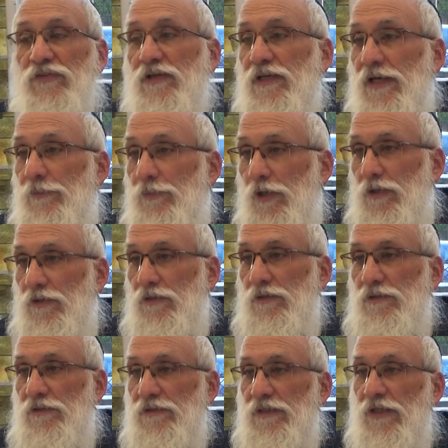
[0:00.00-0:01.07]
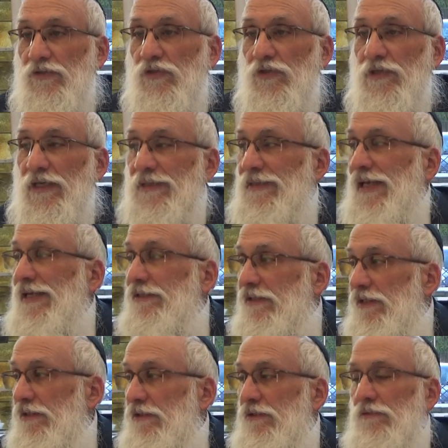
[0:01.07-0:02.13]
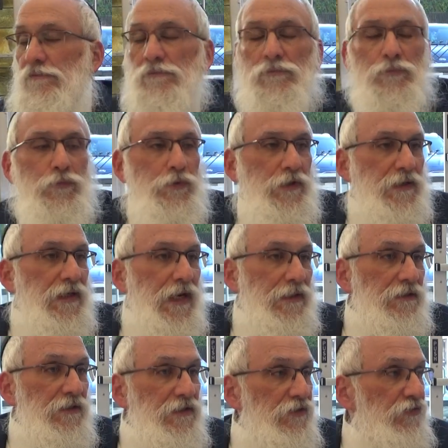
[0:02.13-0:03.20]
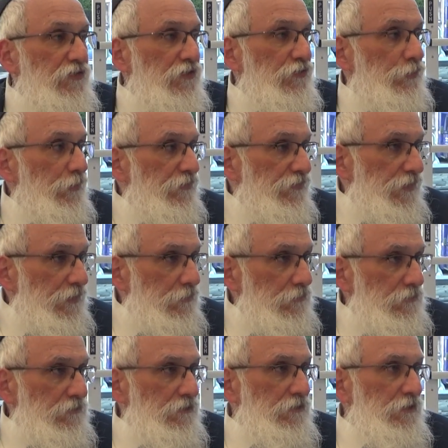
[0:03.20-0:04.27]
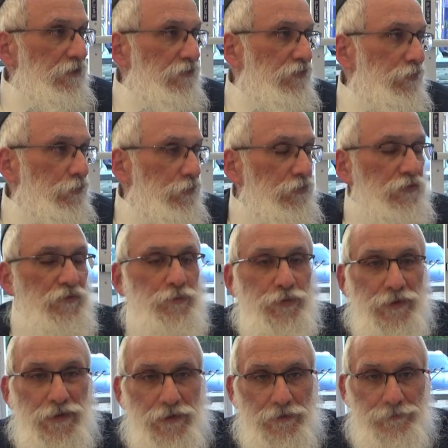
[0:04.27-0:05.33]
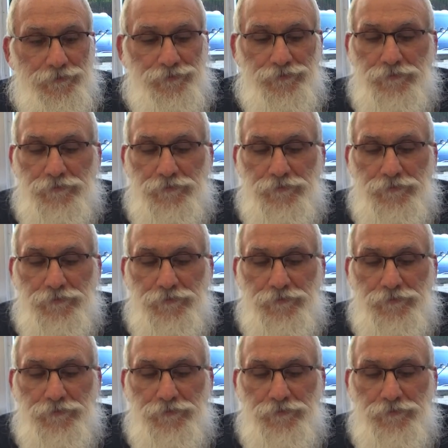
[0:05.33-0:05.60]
Kabbalah that Gan Eden, where godliness is revealed, is the world of Bria.